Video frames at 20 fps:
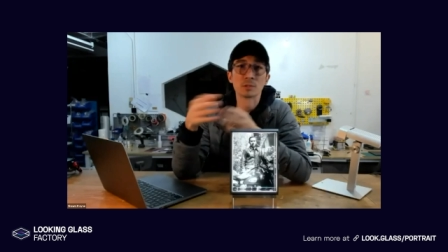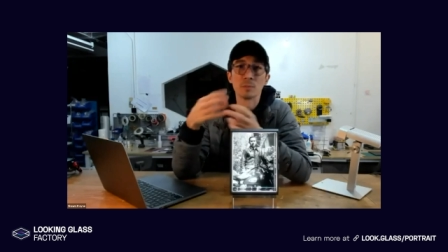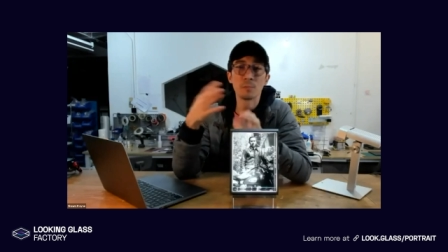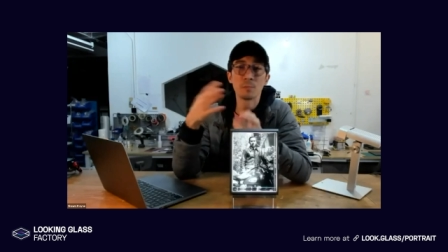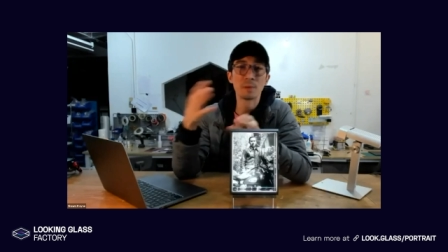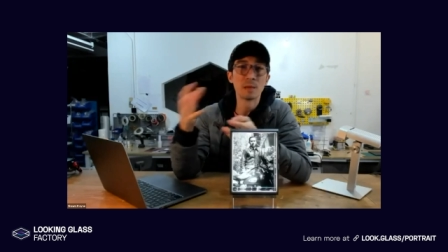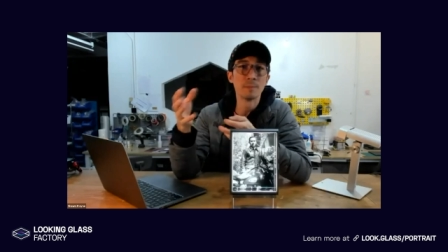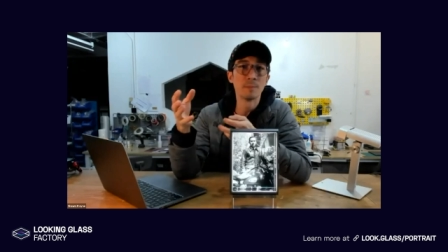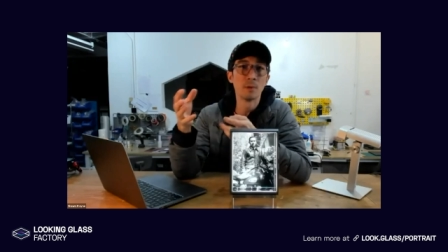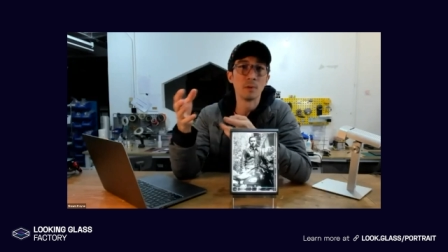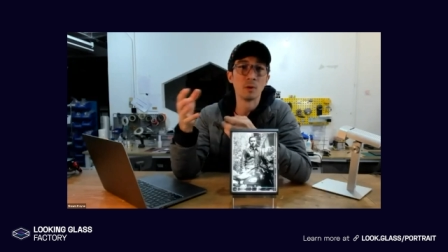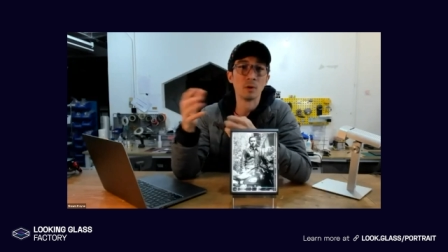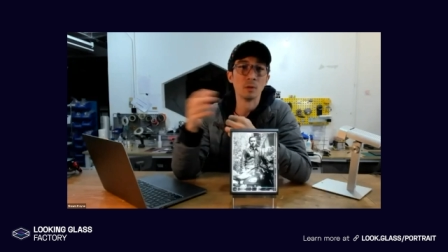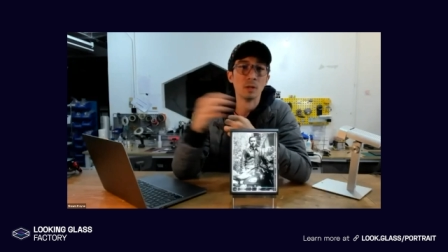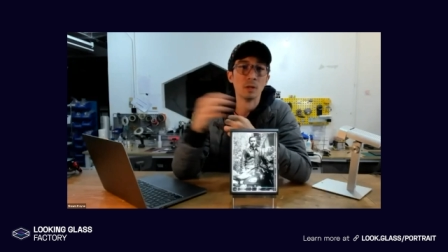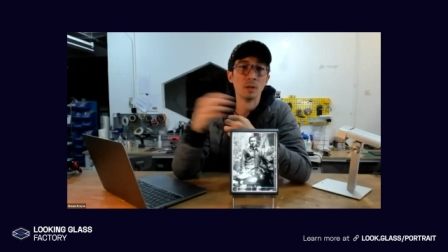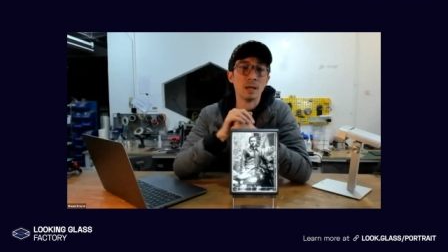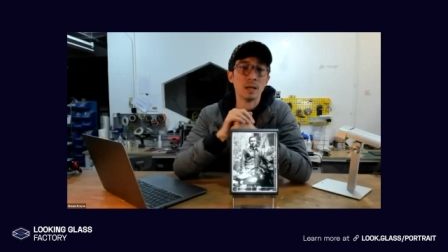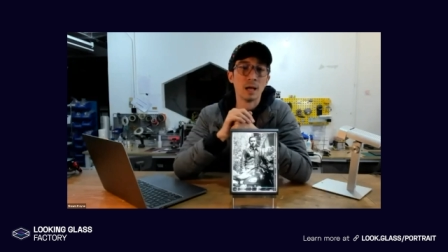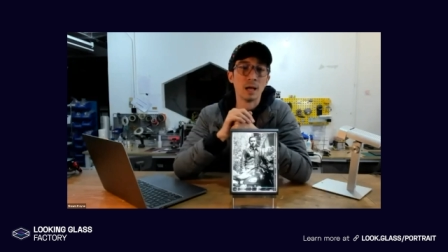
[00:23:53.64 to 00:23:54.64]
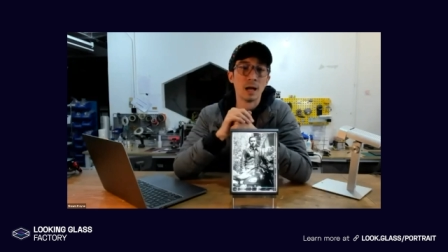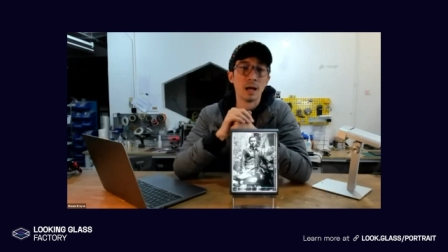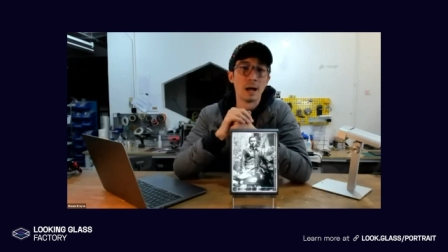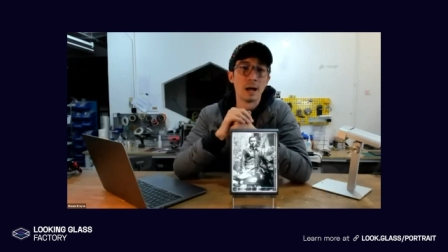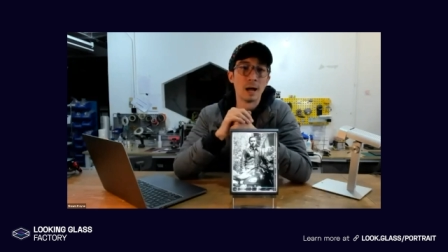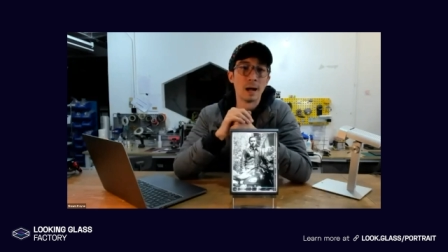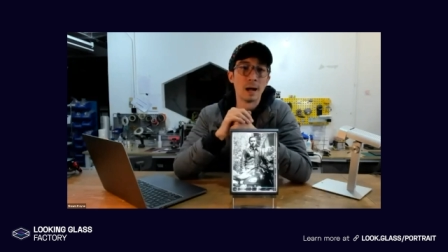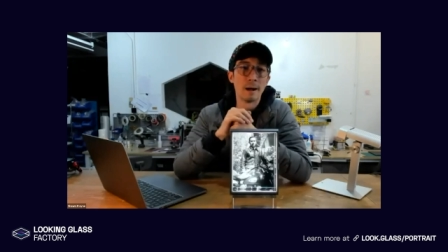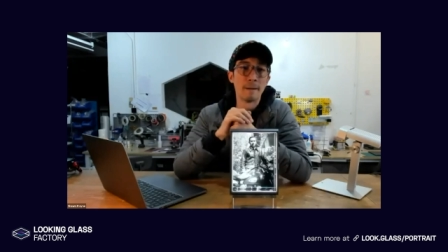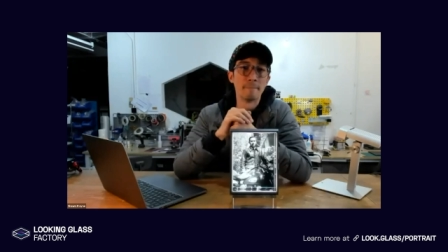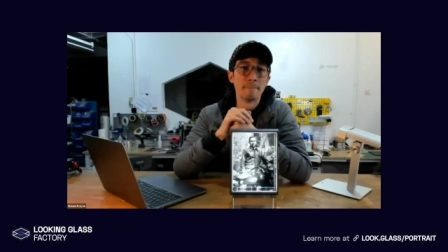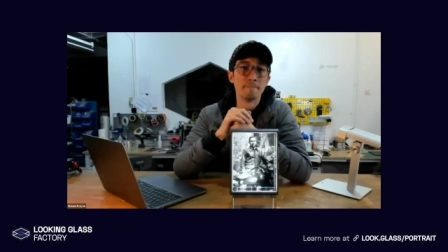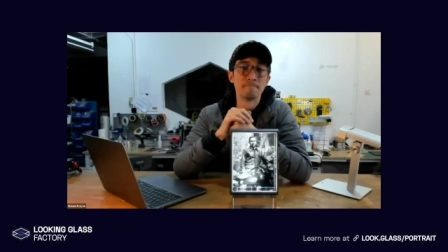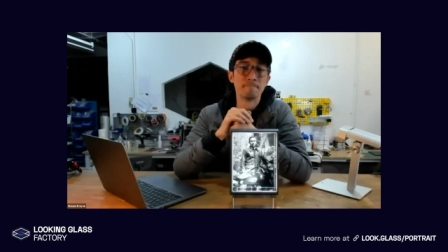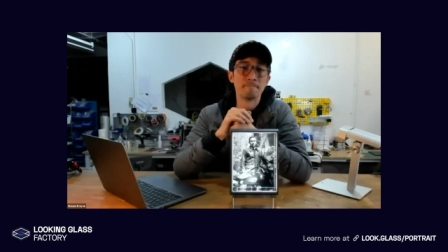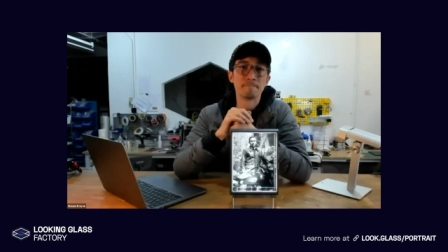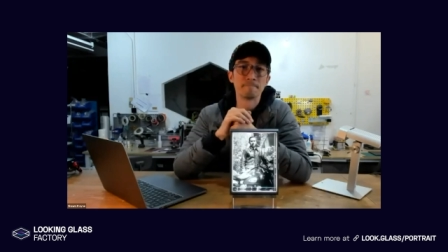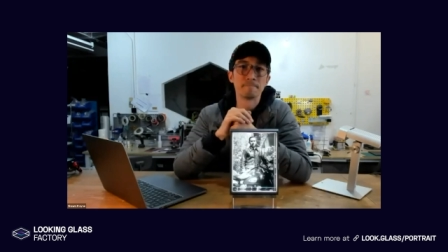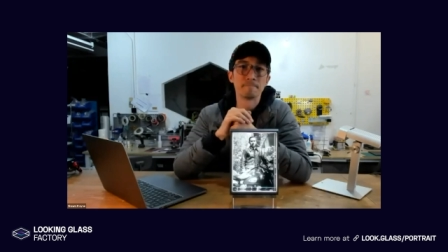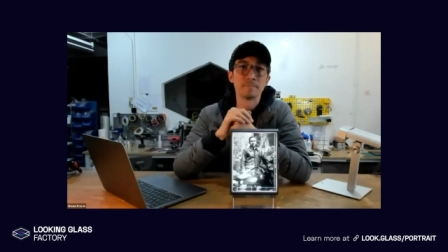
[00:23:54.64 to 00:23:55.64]
people. Um,
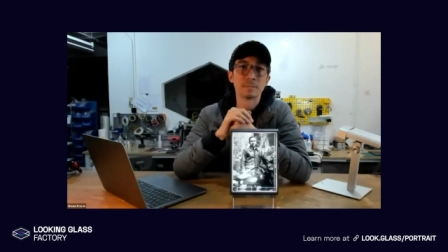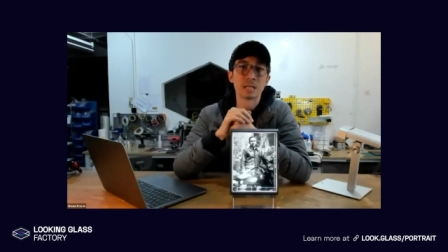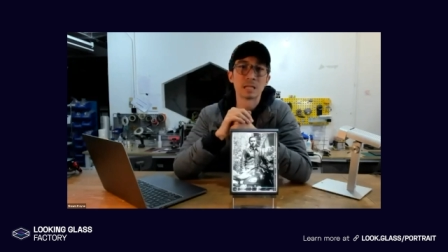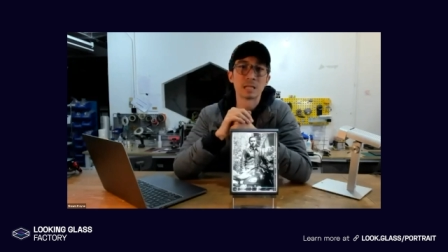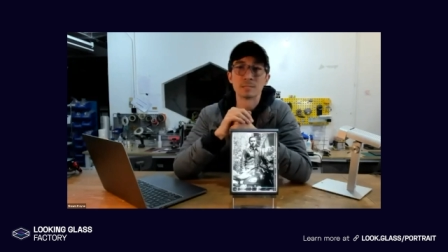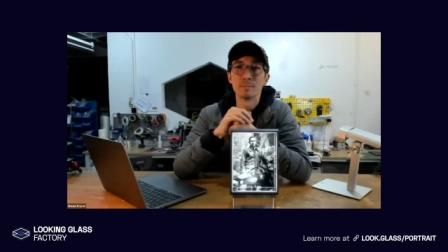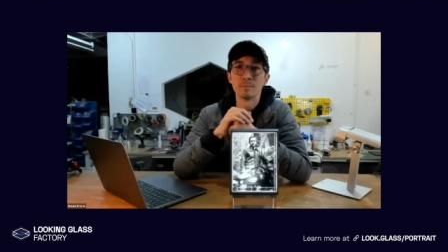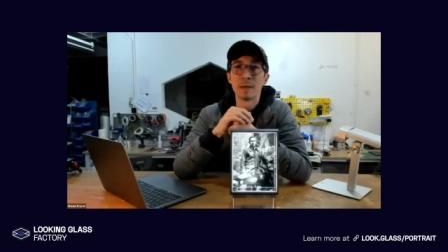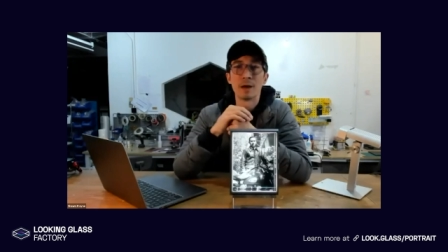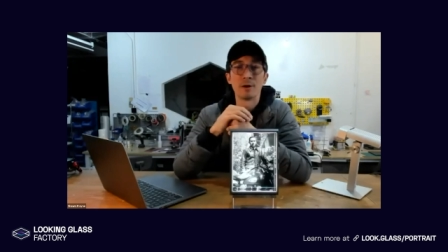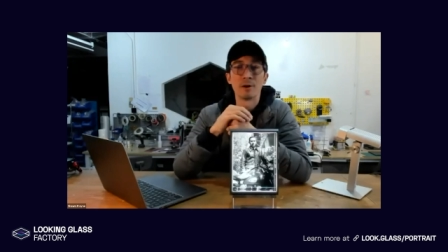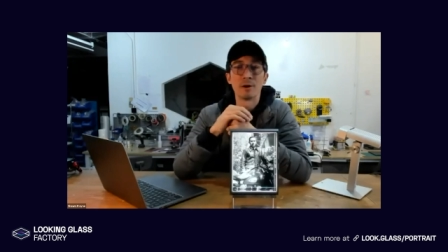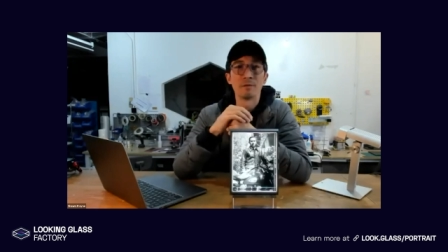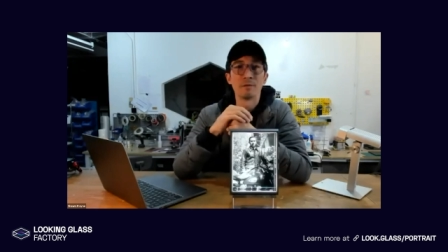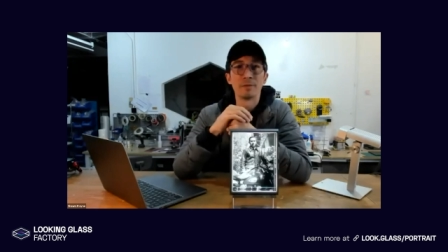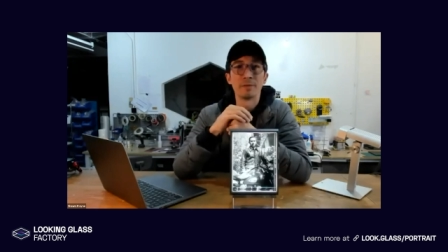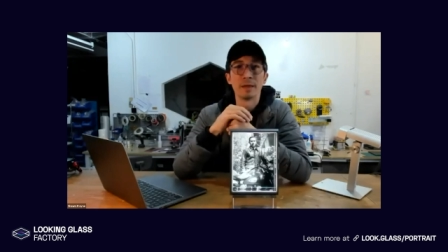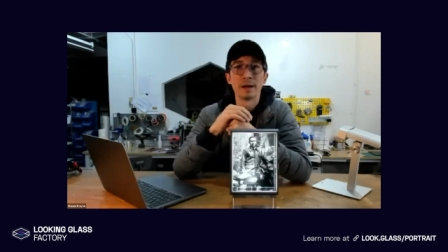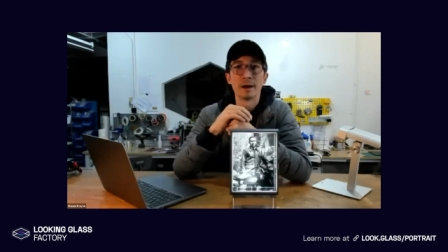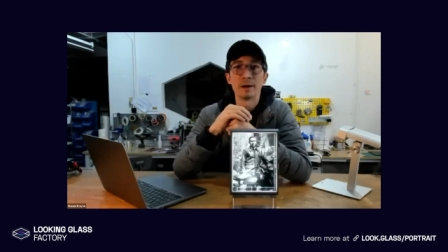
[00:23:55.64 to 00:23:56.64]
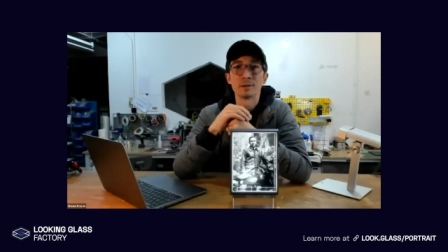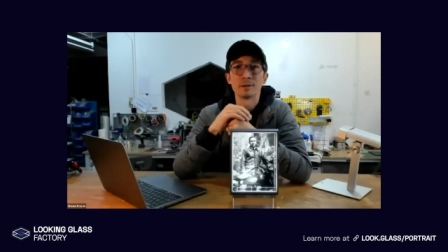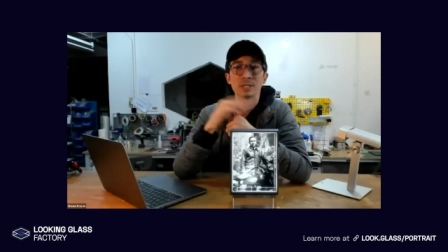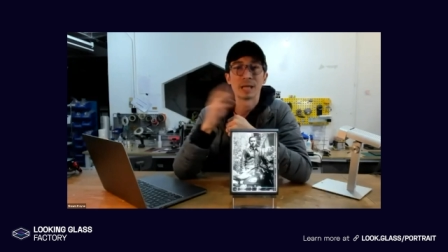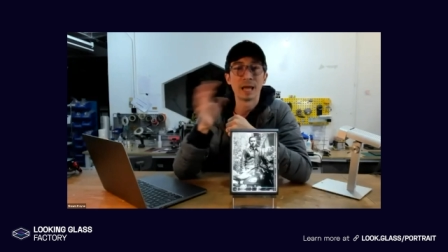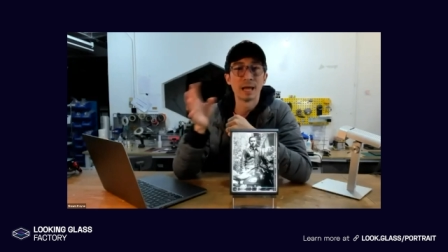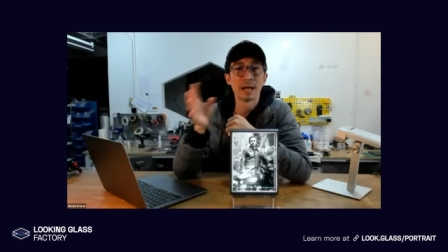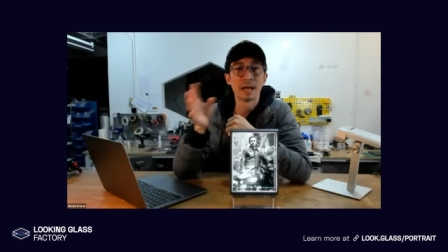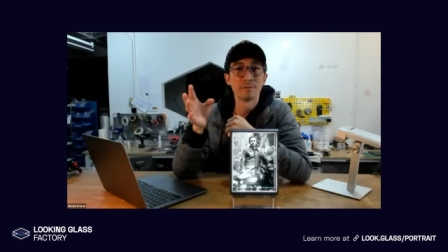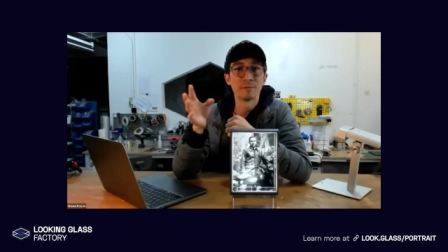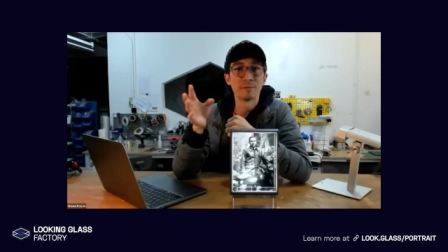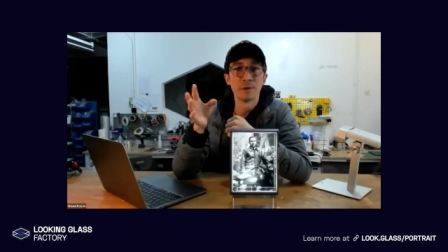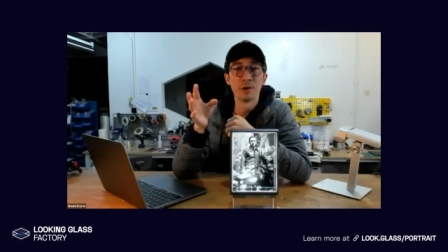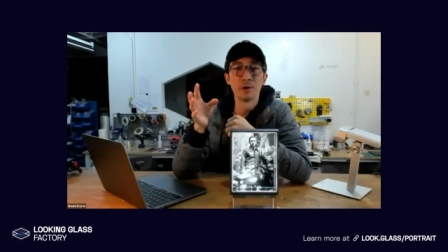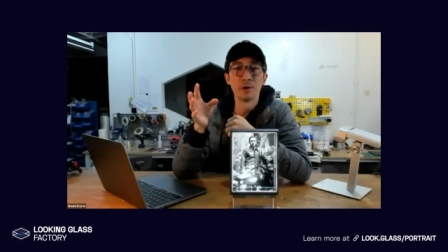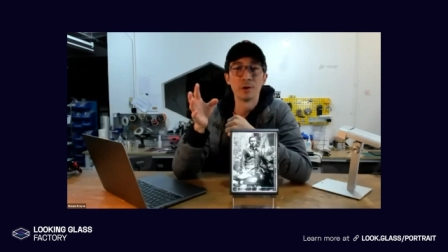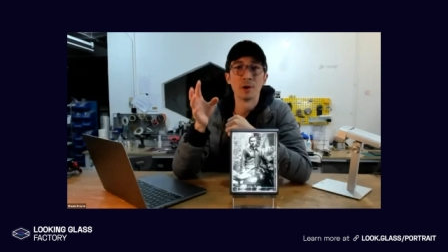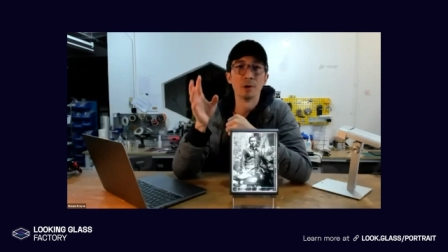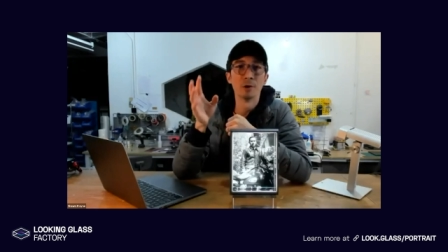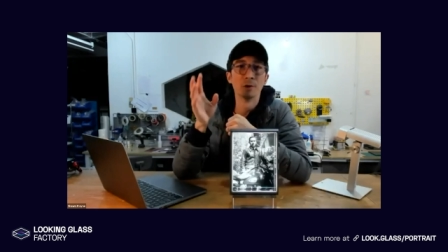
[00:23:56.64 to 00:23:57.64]
doesn't matter if they're scanned
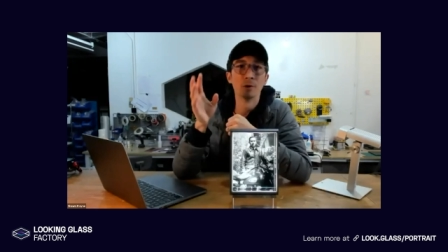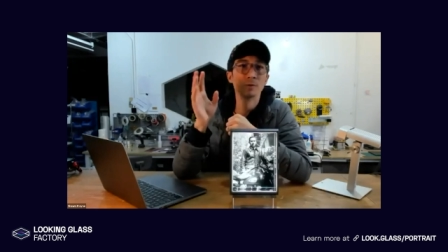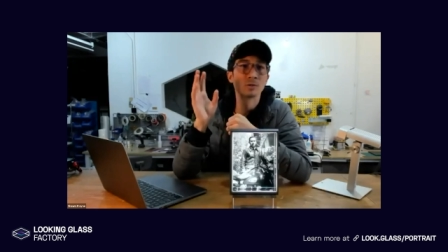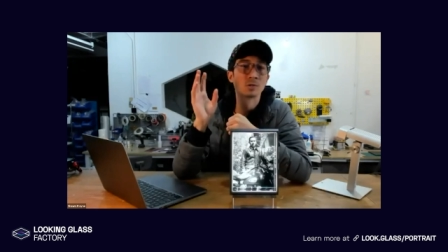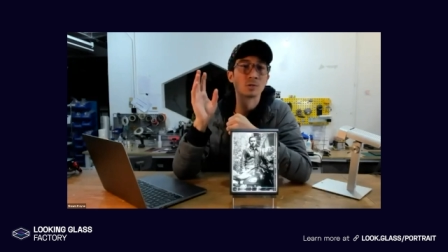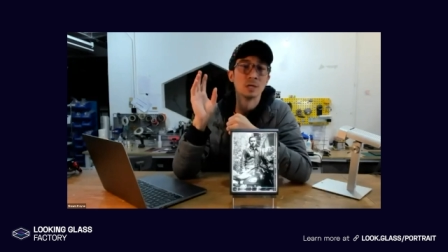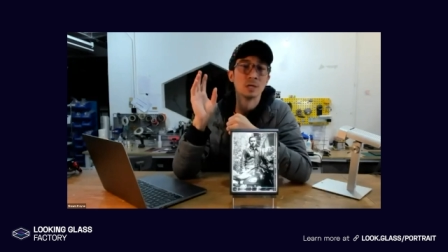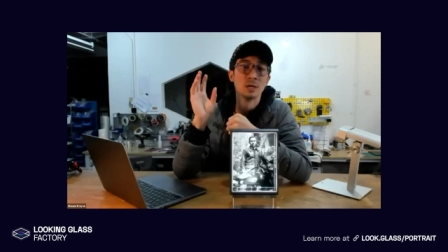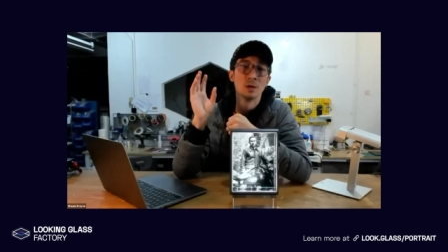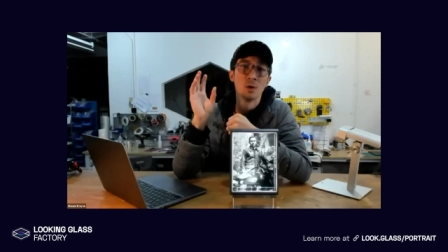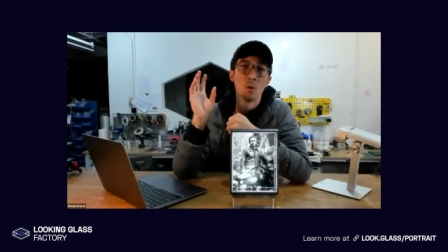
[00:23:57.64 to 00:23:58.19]
photos